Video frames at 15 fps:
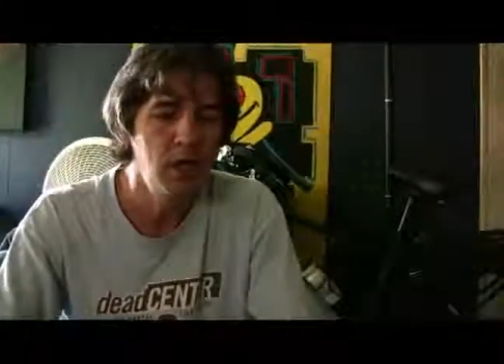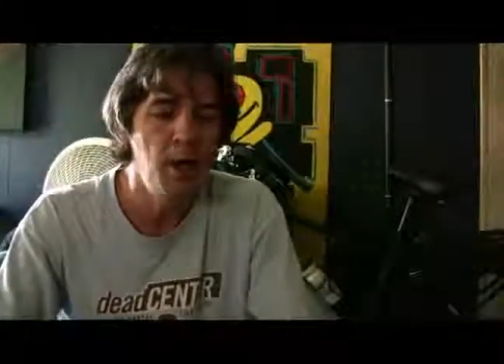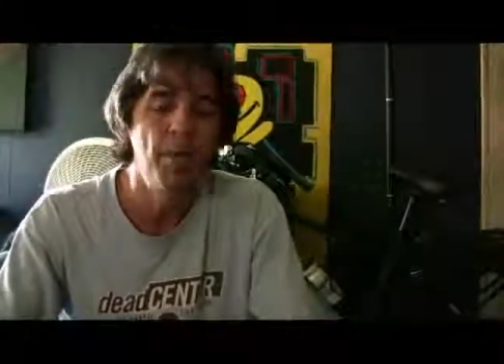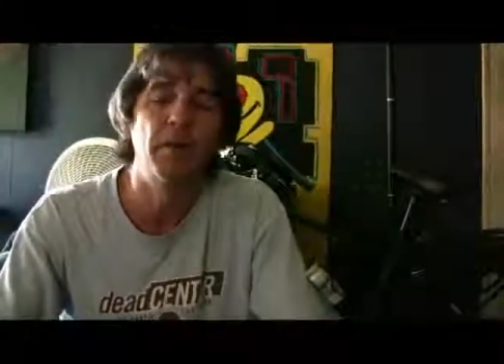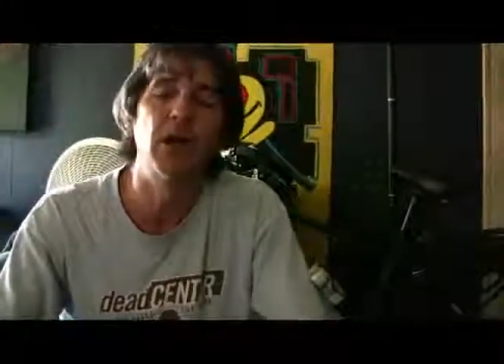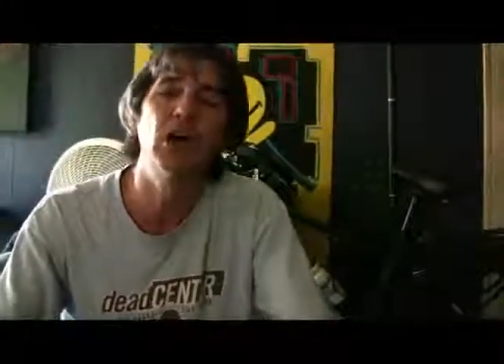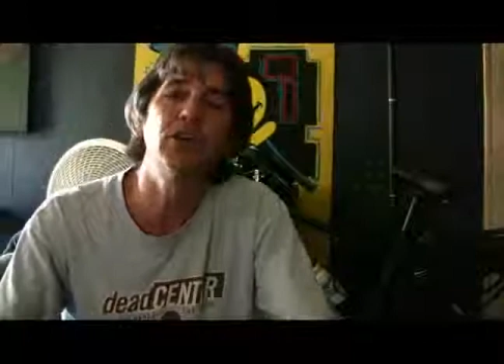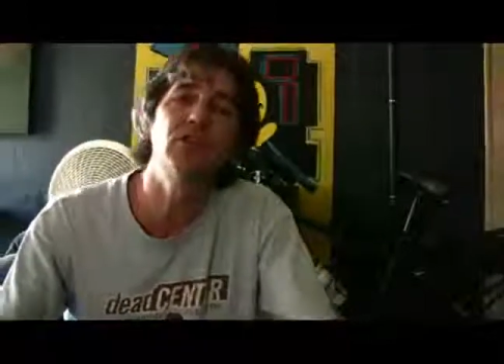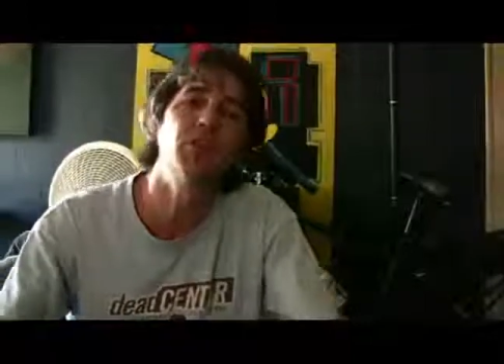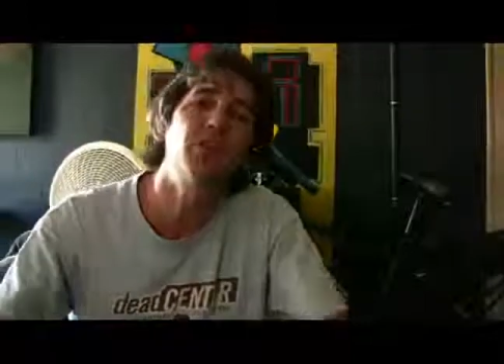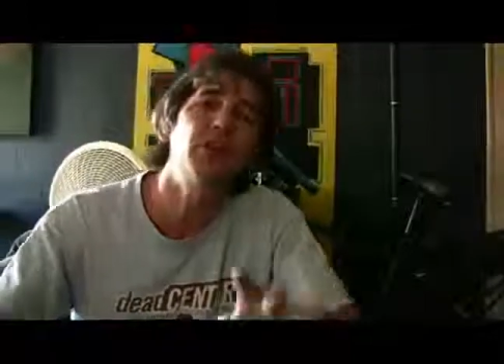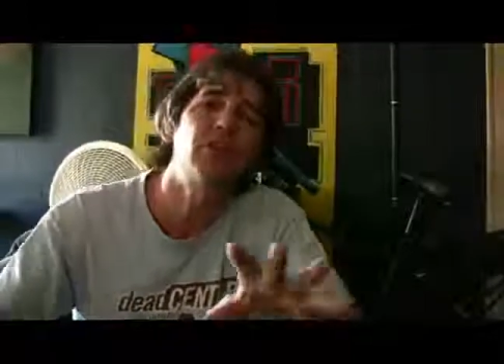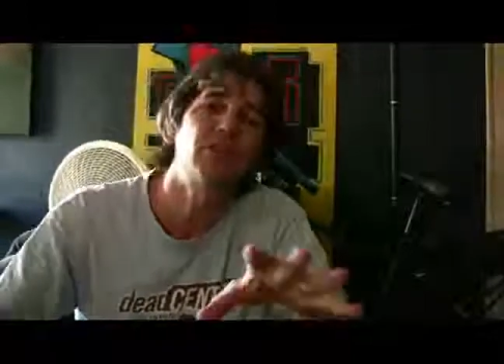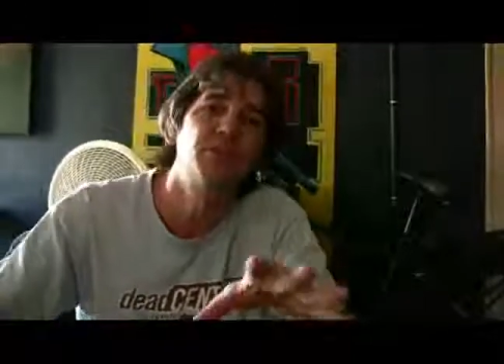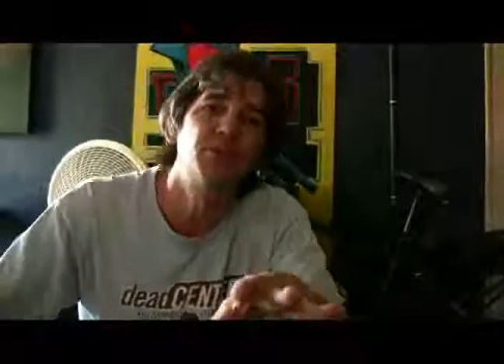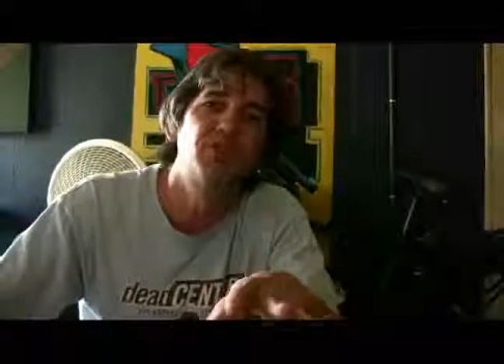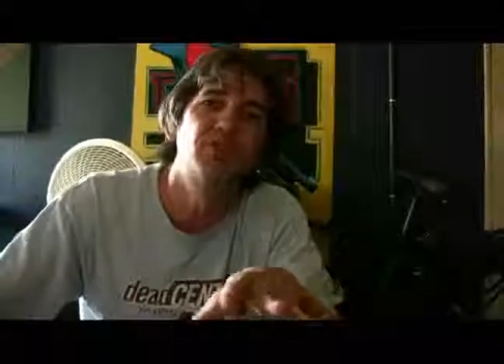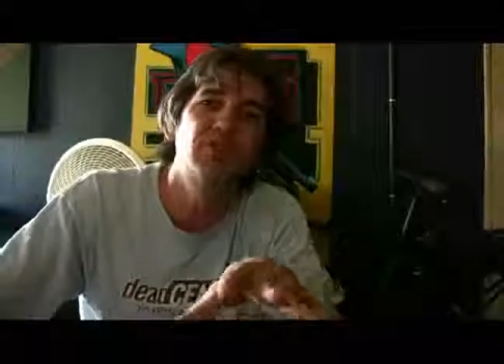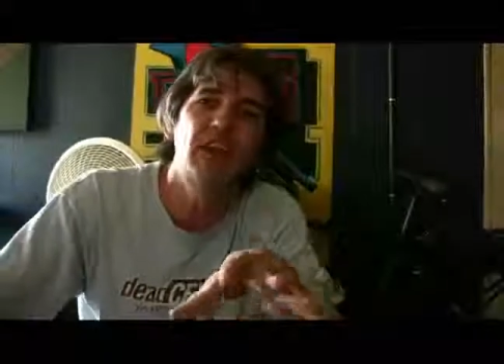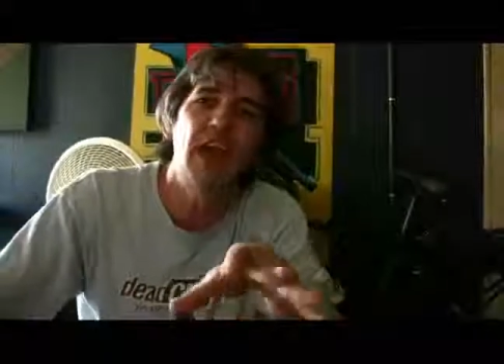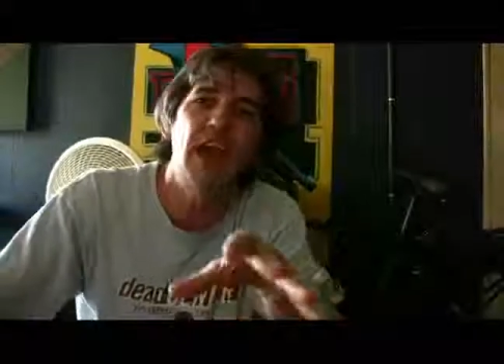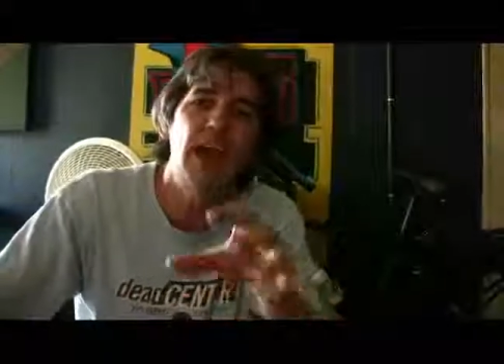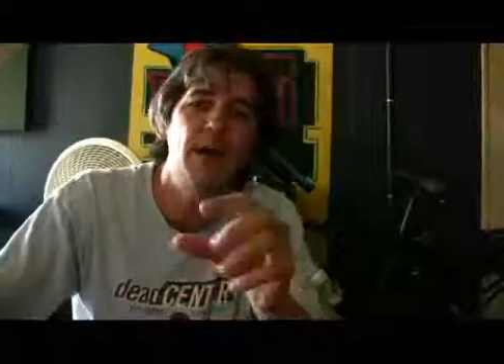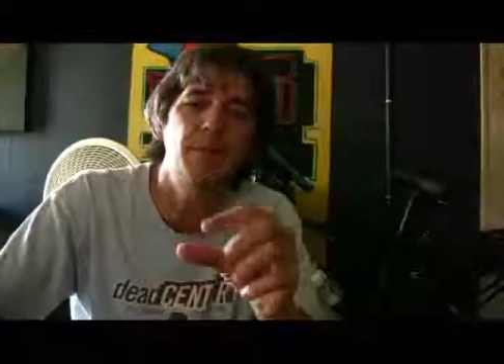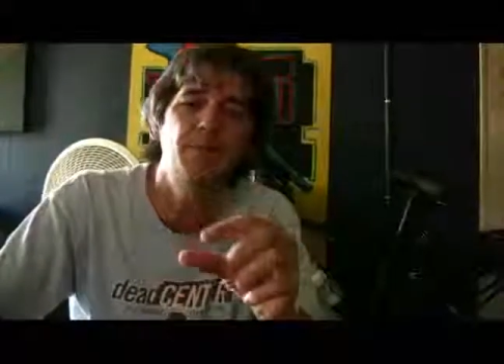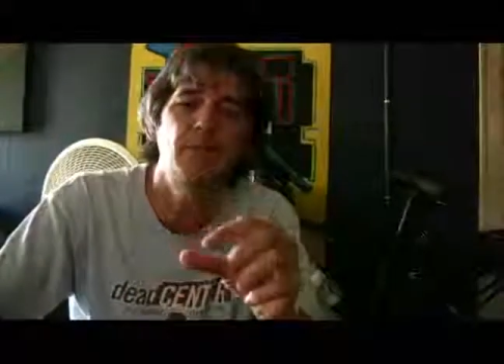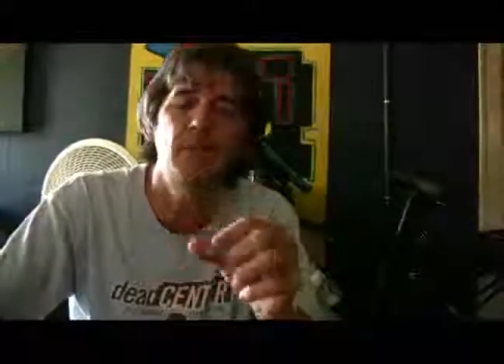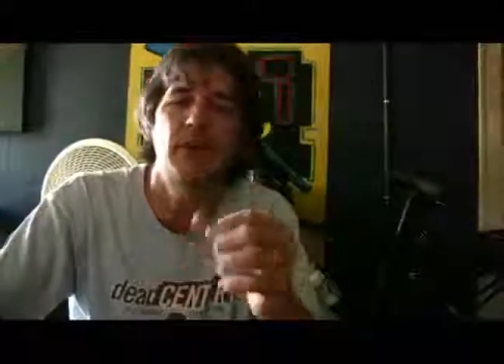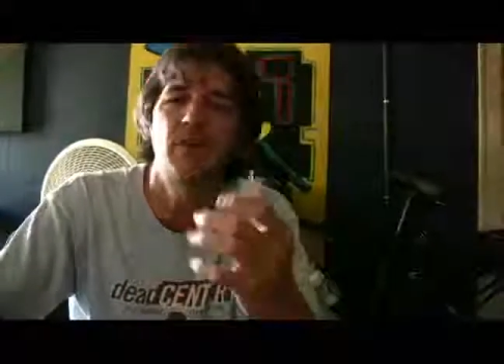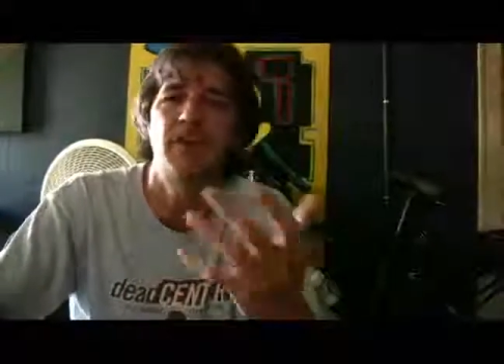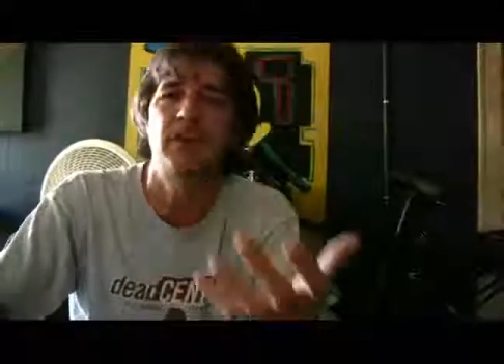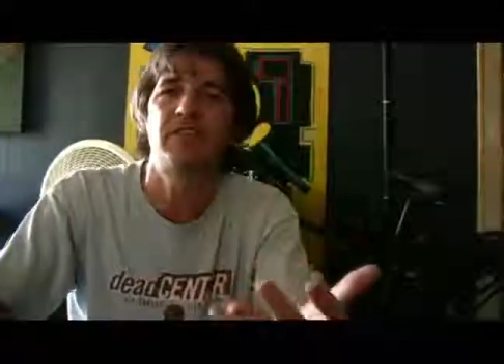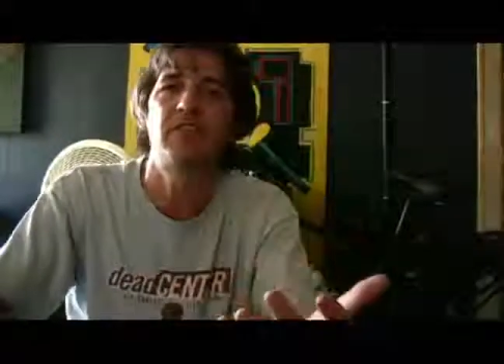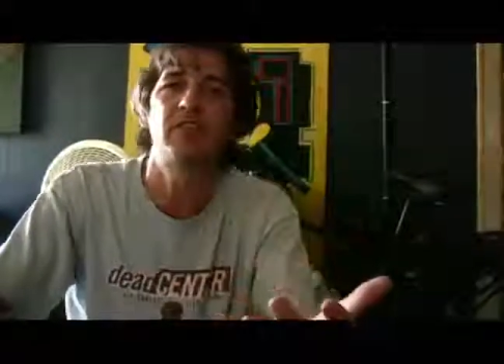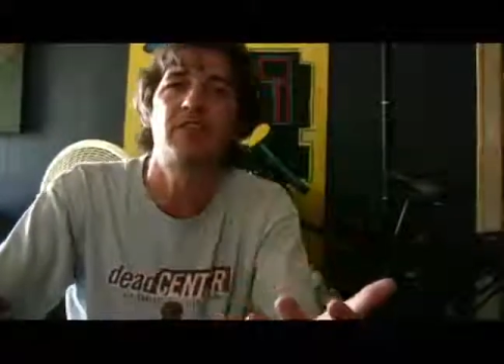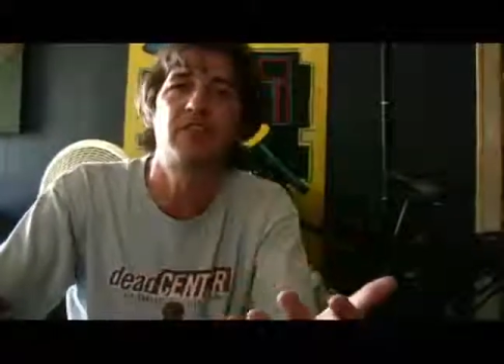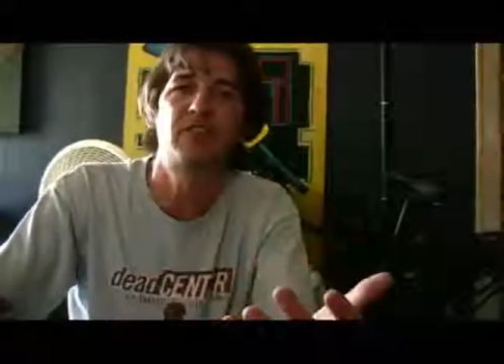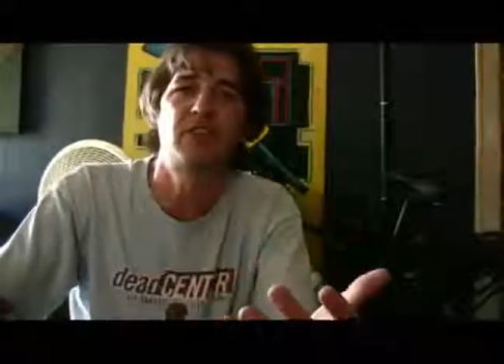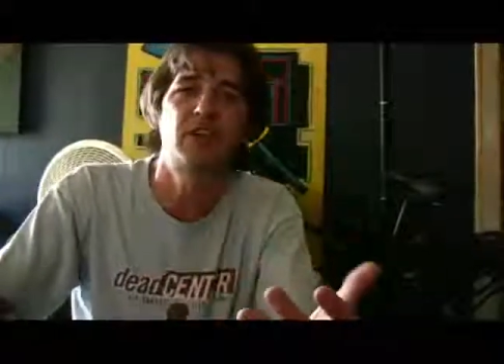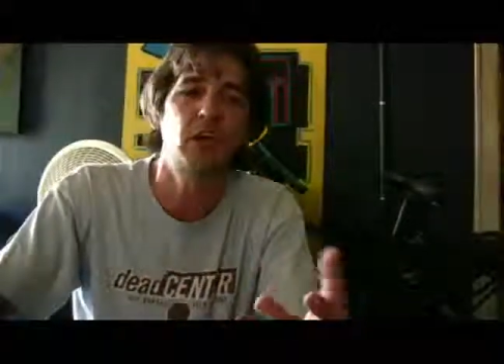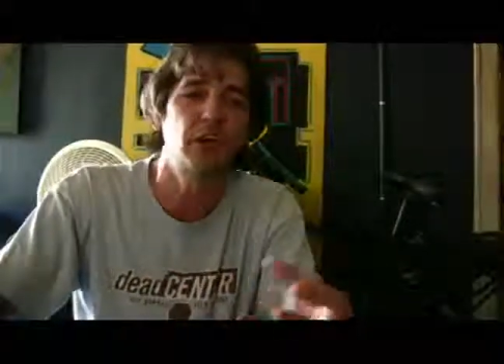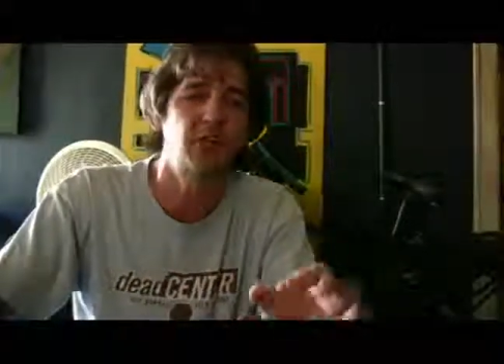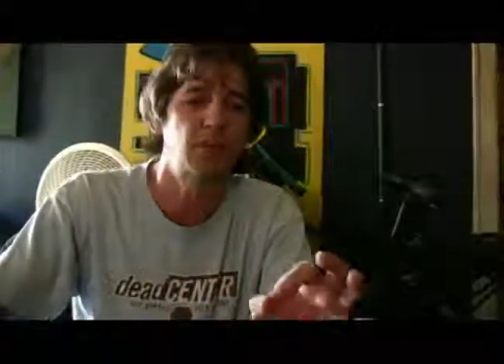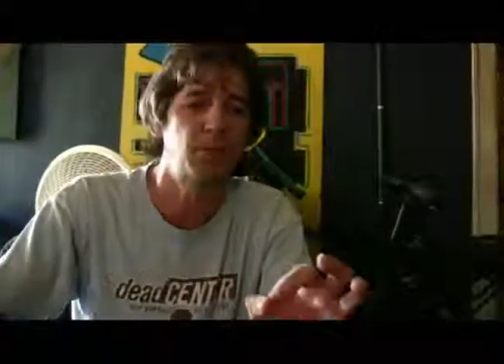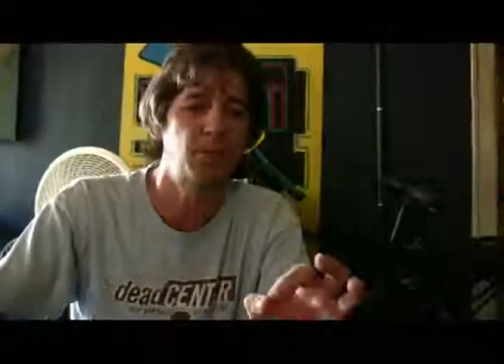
But I also bought some scabs. I know that sounds disgusting,